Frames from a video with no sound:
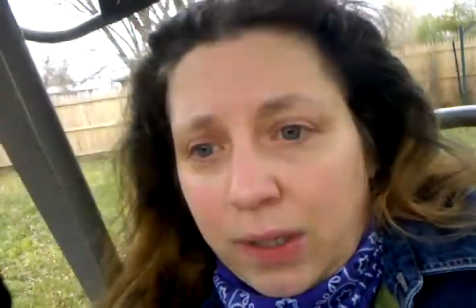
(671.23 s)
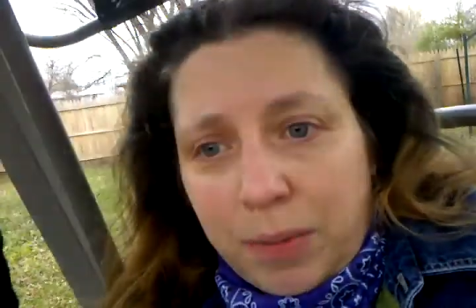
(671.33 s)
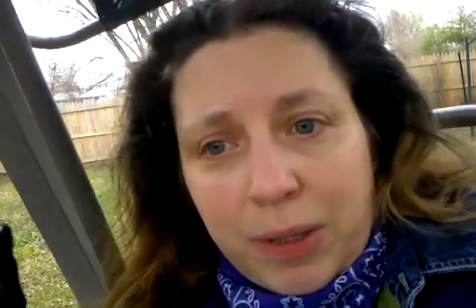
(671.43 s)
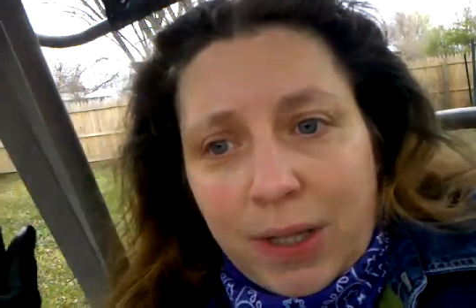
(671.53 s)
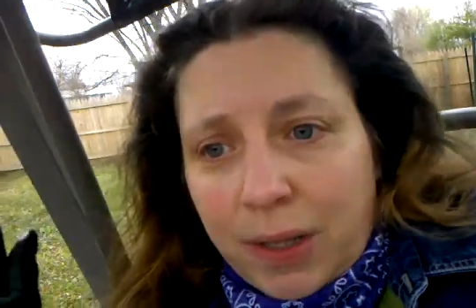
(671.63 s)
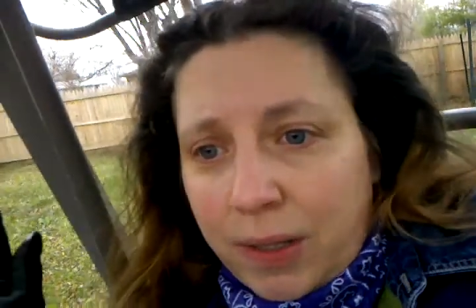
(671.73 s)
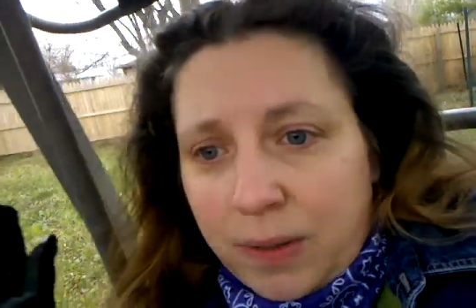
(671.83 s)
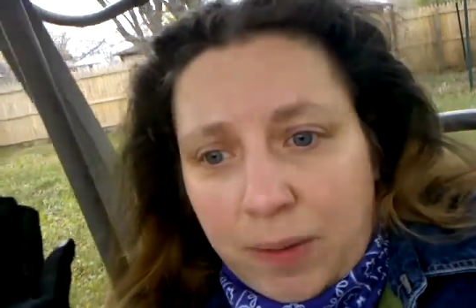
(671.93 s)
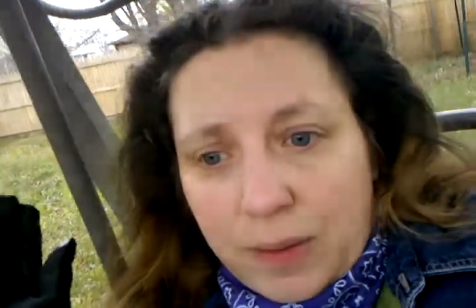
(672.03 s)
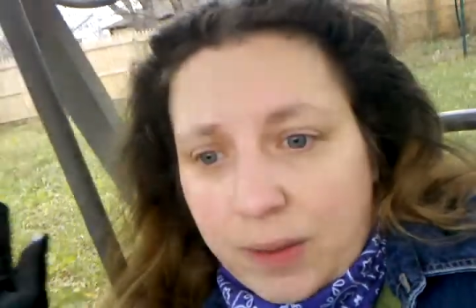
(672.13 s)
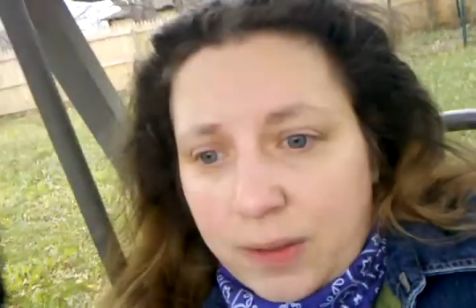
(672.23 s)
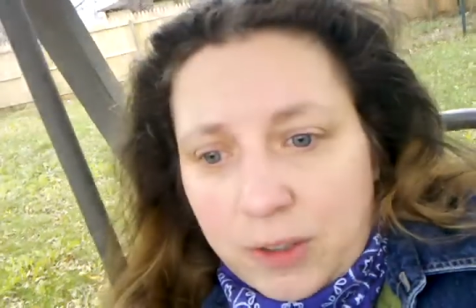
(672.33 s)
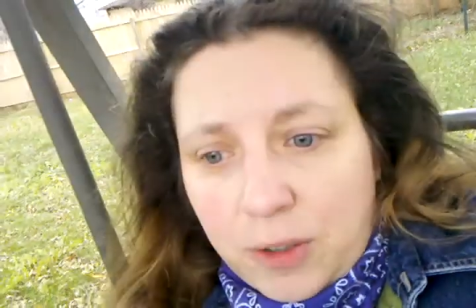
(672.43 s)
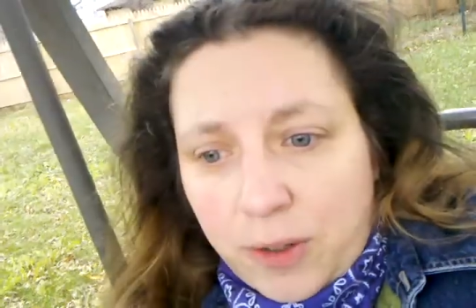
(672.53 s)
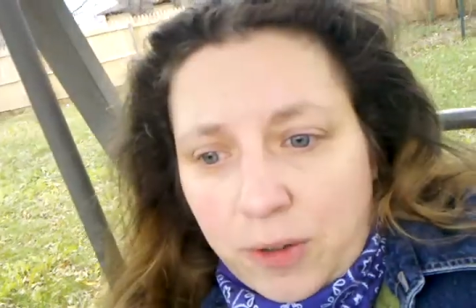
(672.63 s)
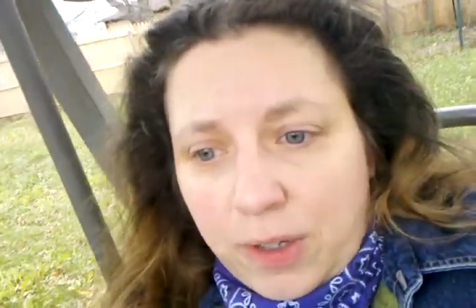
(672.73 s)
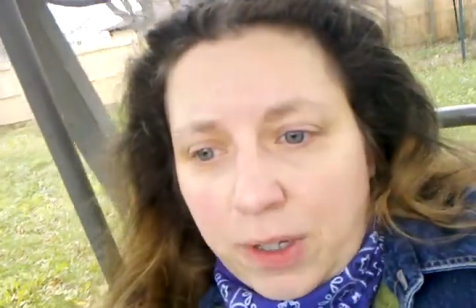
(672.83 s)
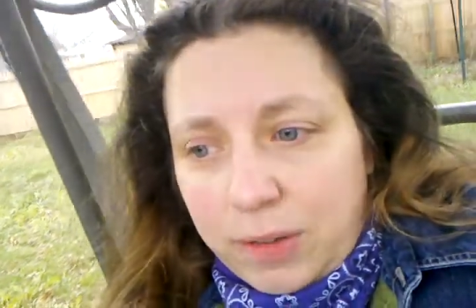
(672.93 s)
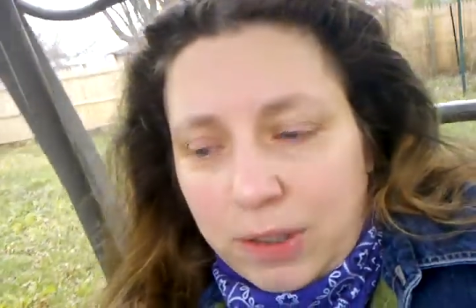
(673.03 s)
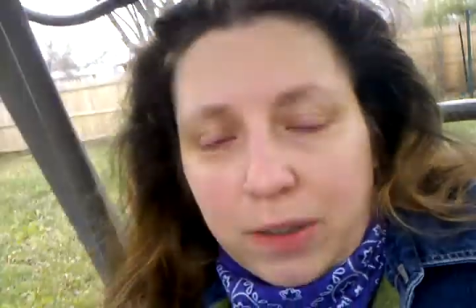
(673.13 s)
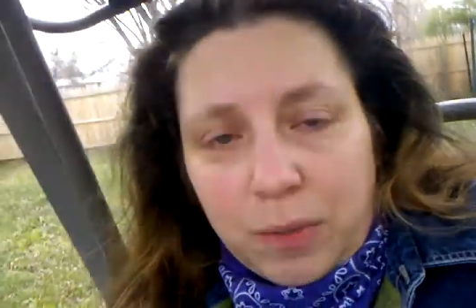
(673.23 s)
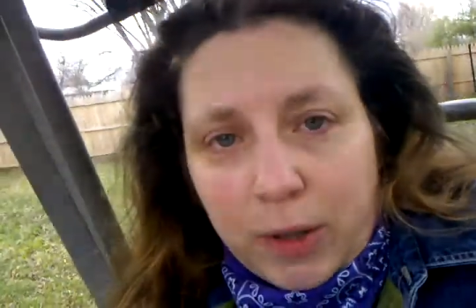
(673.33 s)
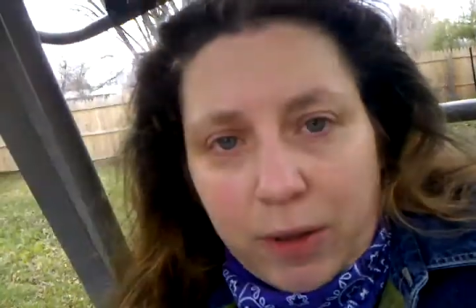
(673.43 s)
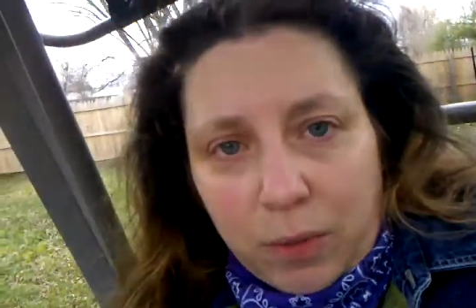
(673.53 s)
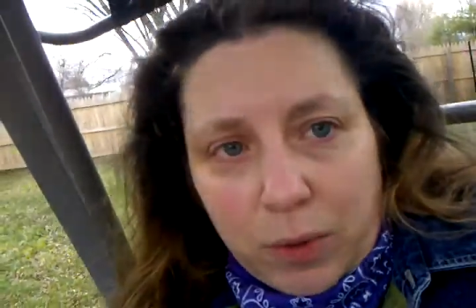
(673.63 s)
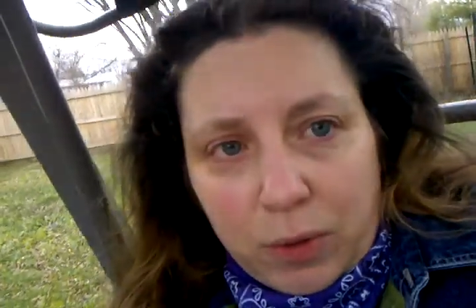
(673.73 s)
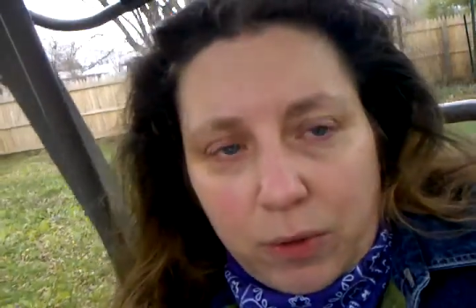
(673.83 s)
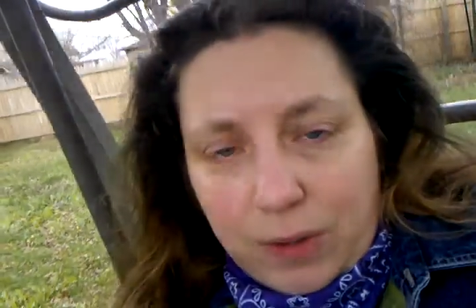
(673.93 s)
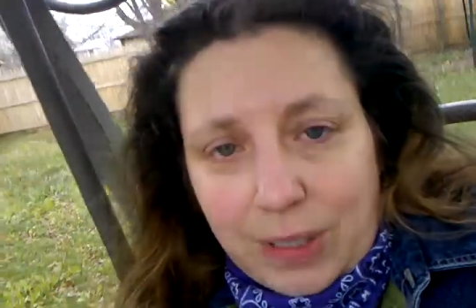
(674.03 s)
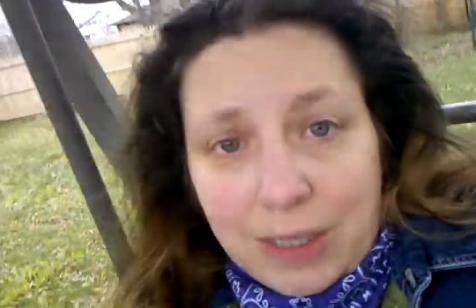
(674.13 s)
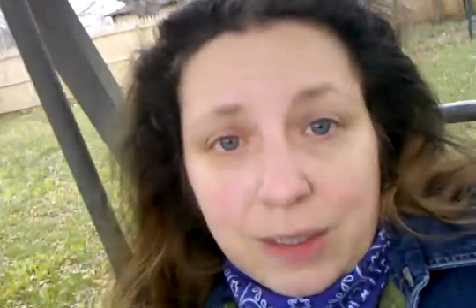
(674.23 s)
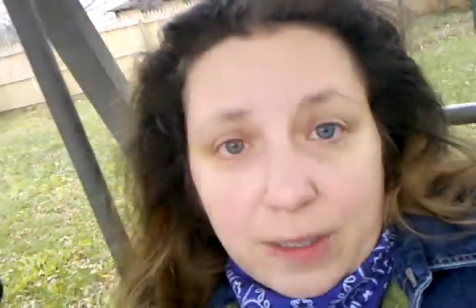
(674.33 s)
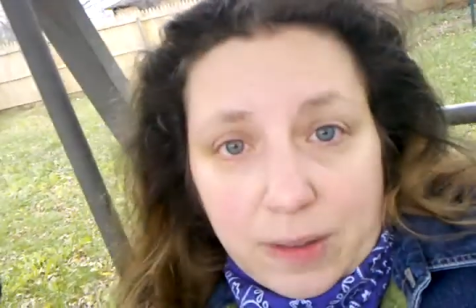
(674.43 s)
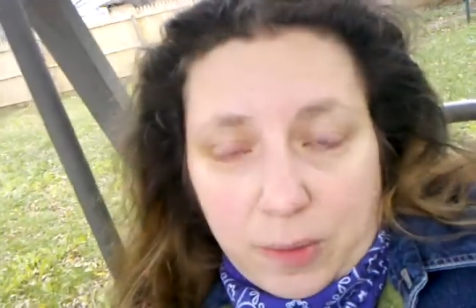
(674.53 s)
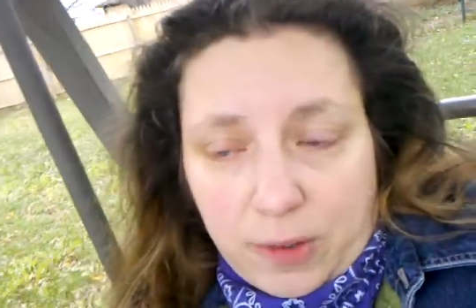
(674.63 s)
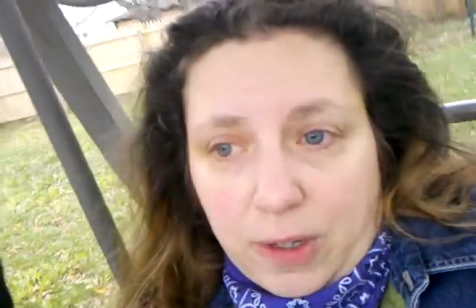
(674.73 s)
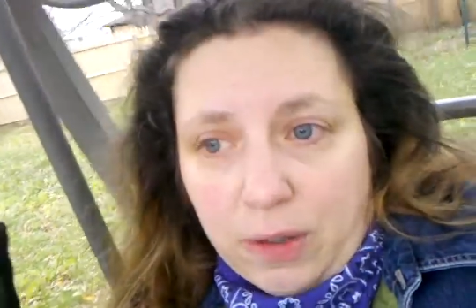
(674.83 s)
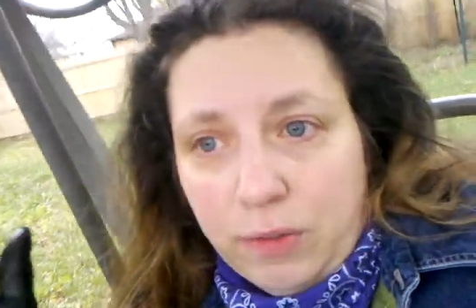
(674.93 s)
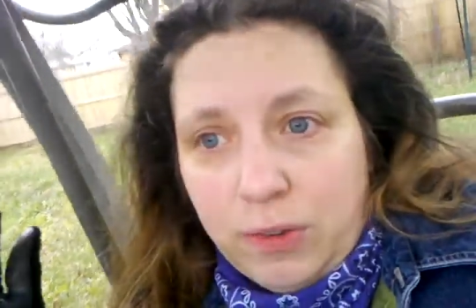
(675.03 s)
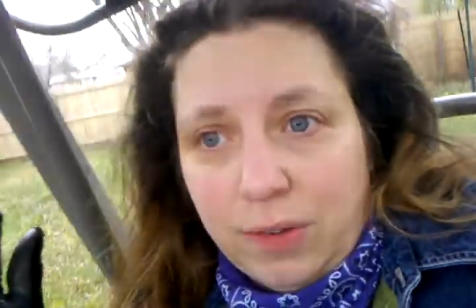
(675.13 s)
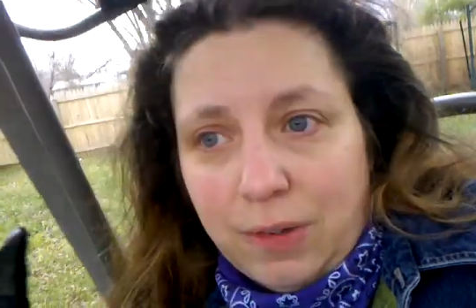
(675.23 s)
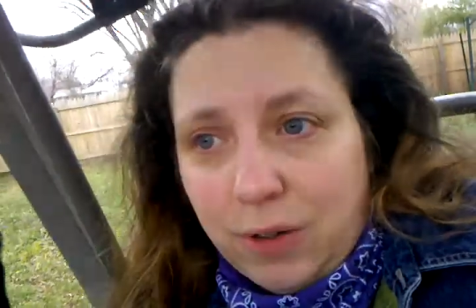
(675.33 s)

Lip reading: But until they're done dealing with their wounds and healing themselves,